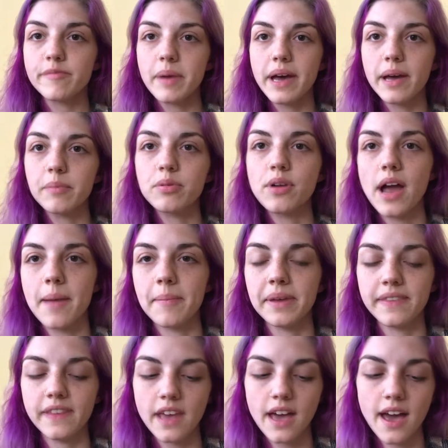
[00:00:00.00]
by
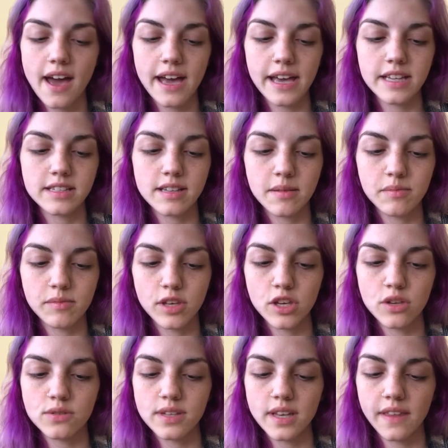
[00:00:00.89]
priming the eyes. I'm
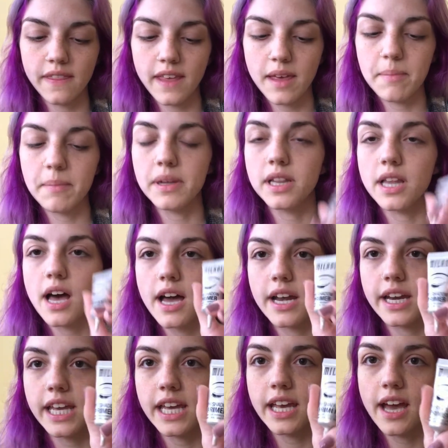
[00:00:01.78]
using the
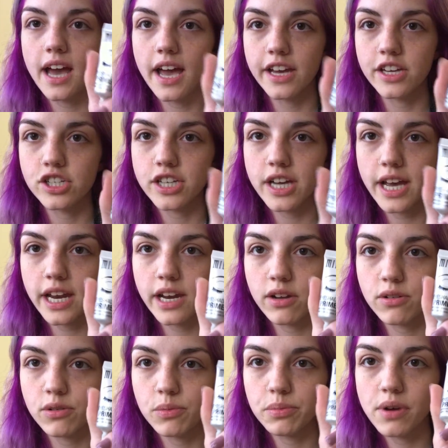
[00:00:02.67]
Milani eyeshadow